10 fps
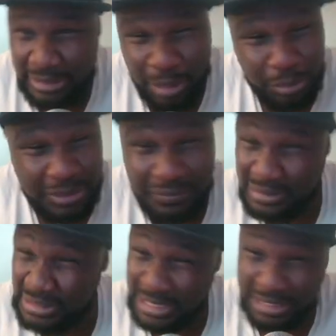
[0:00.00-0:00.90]
I wouldn't
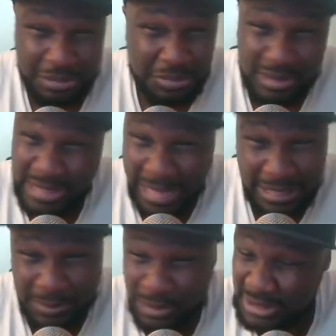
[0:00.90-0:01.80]
even dare do
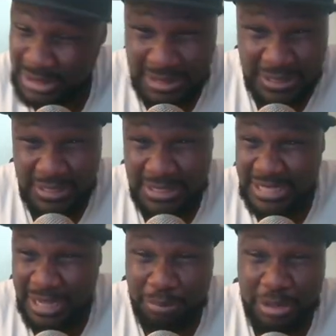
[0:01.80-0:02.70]
that because it's
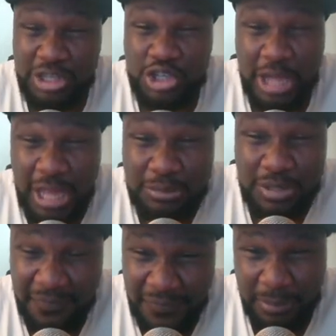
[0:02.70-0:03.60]
like I'm bringing shame to
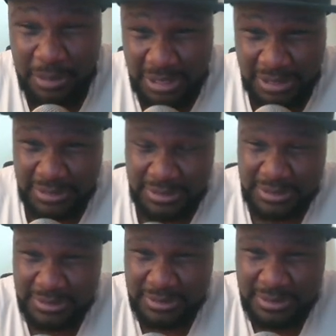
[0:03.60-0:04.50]
the family.
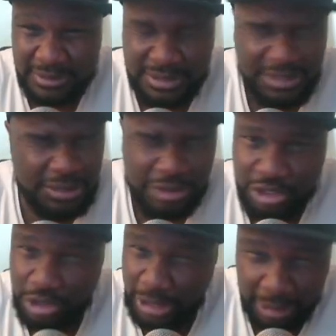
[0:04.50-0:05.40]
Serious
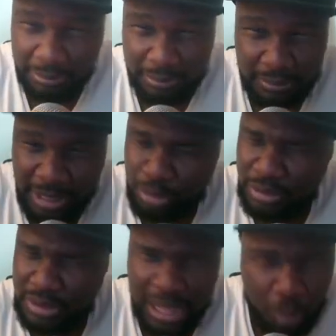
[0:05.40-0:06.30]
shame. I
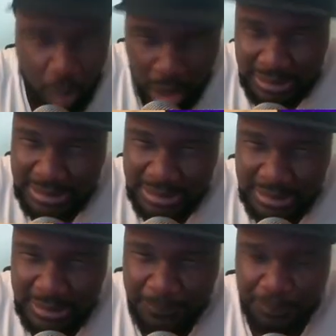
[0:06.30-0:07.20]
would ne- what?
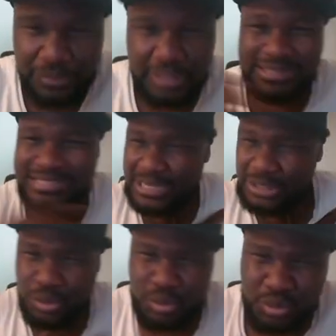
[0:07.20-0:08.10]

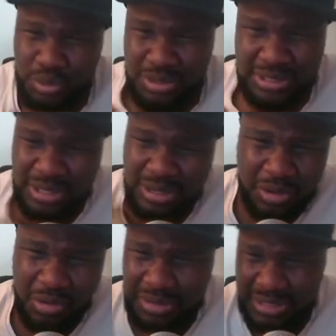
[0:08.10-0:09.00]
Tattoos,
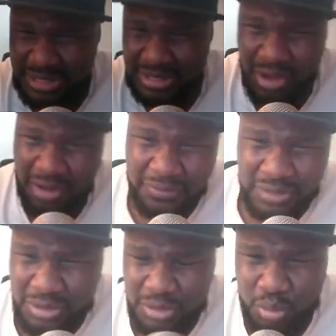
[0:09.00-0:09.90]
all this stuff,
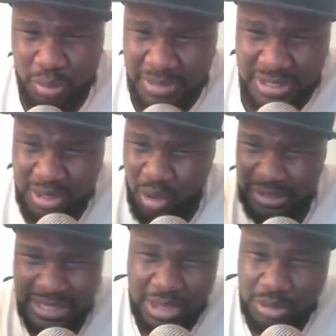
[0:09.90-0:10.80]
and these women's long
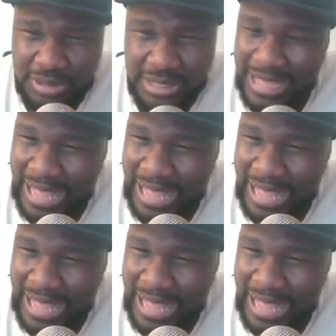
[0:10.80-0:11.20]
nails.